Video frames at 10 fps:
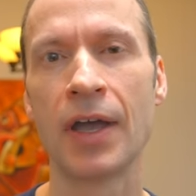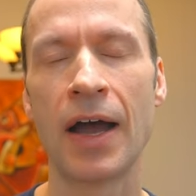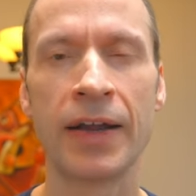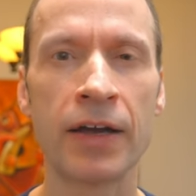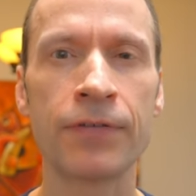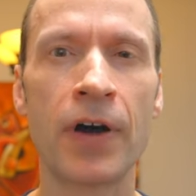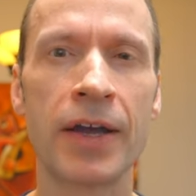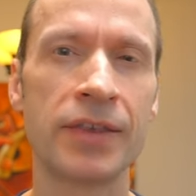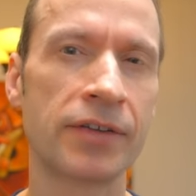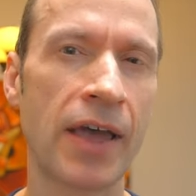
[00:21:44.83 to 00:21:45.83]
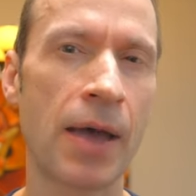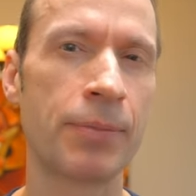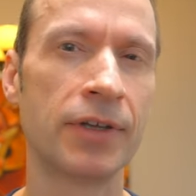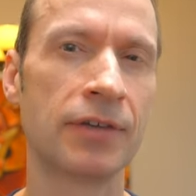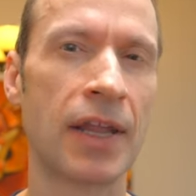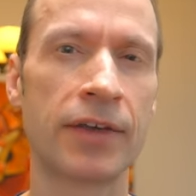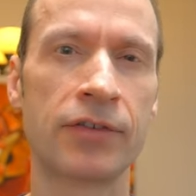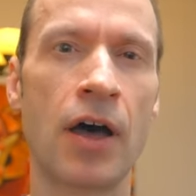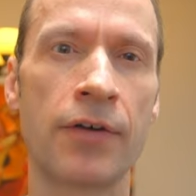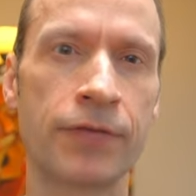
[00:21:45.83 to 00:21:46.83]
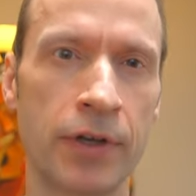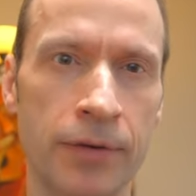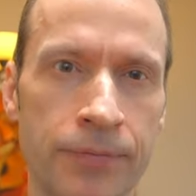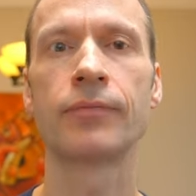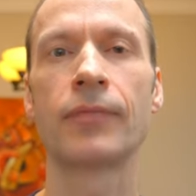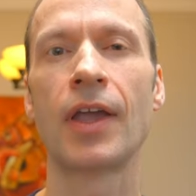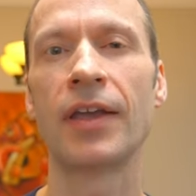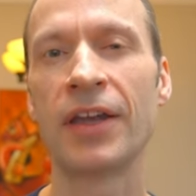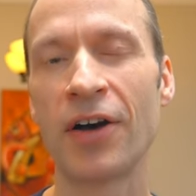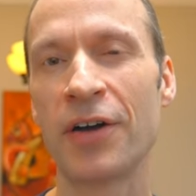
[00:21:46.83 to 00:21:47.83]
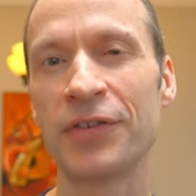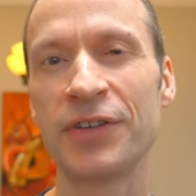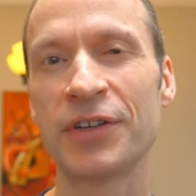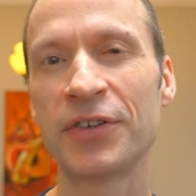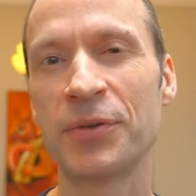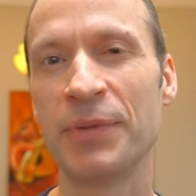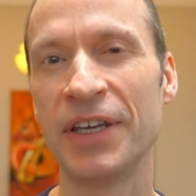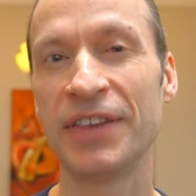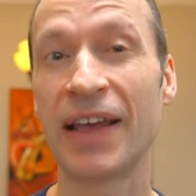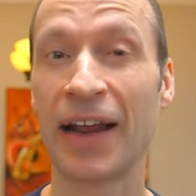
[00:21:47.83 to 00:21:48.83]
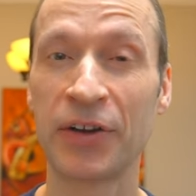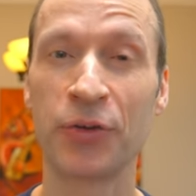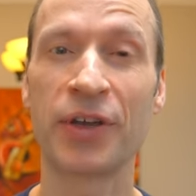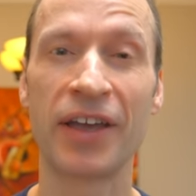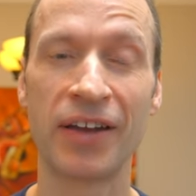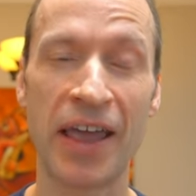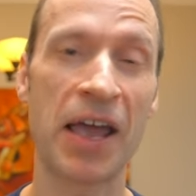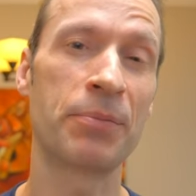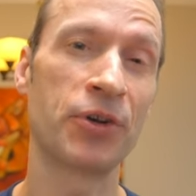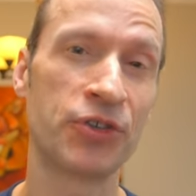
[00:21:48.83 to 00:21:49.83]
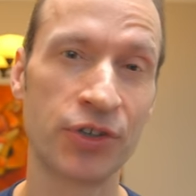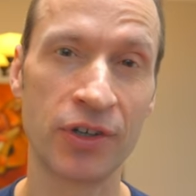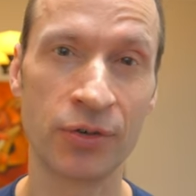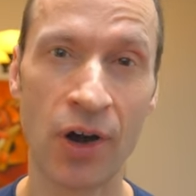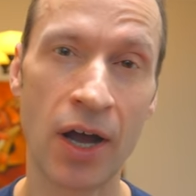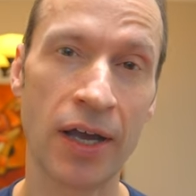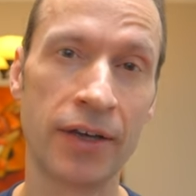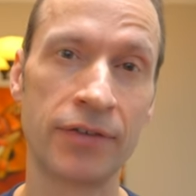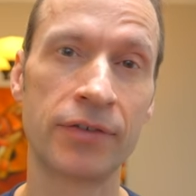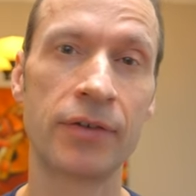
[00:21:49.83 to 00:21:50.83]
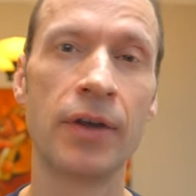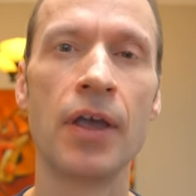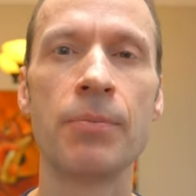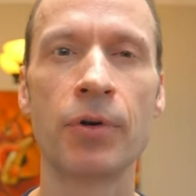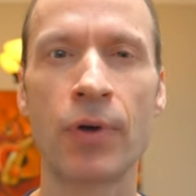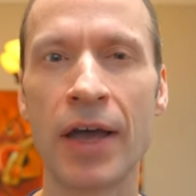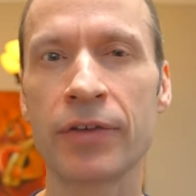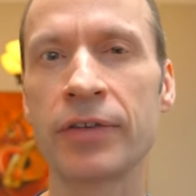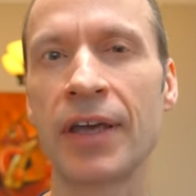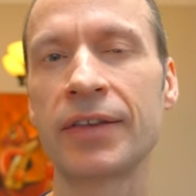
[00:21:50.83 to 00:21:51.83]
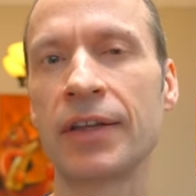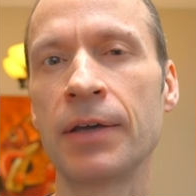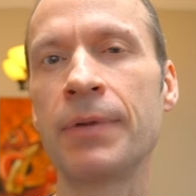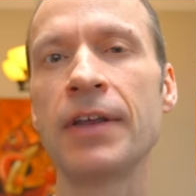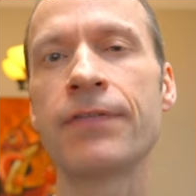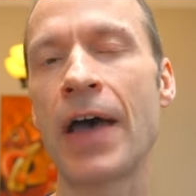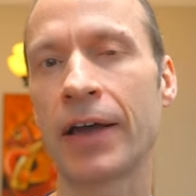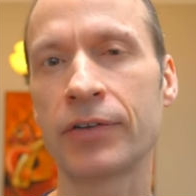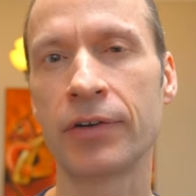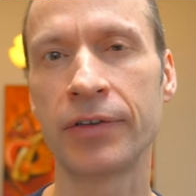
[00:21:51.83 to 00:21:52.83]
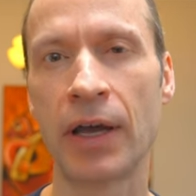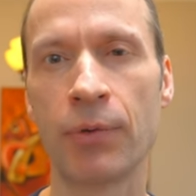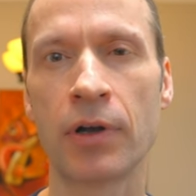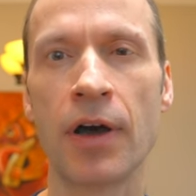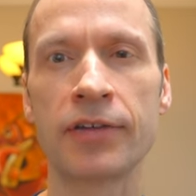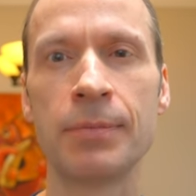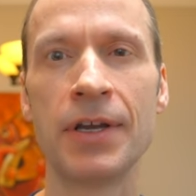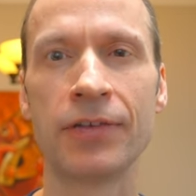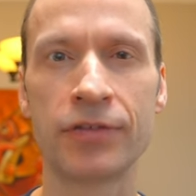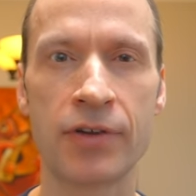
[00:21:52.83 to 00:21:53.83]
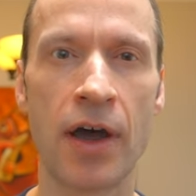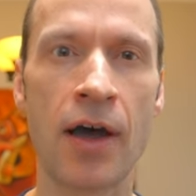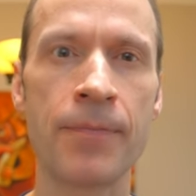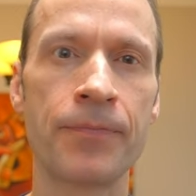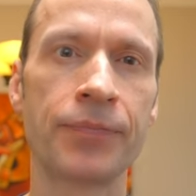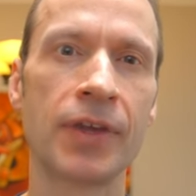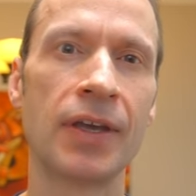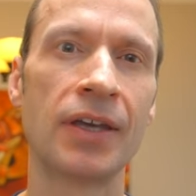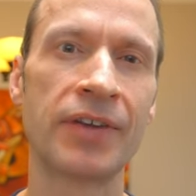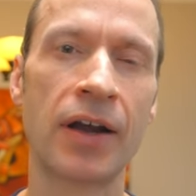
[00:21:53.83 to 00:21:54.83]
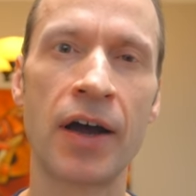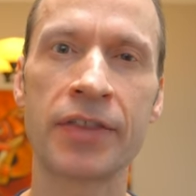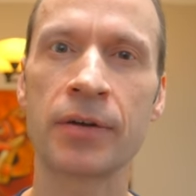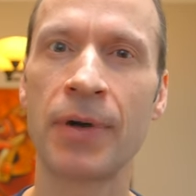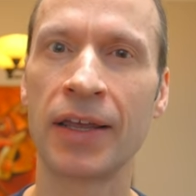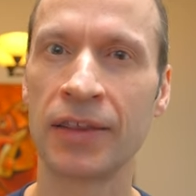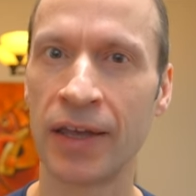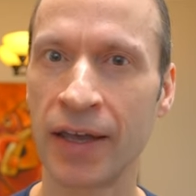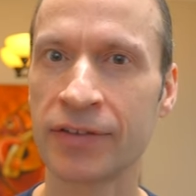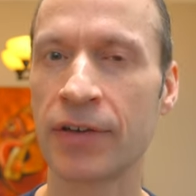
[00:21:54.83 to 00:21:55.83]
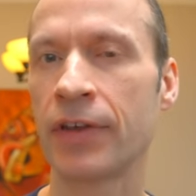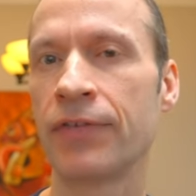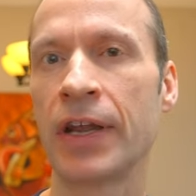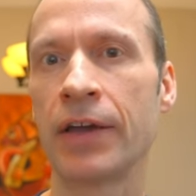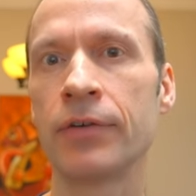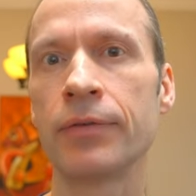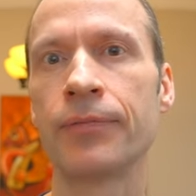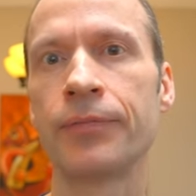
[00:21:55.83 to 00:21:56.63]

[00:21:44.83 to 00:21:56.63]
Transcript: I now find this happens less often. It obviously doesn't mean that I don't get hammered during rides, but rather that the limiting factor that will cause me to stop is that either my legs have given out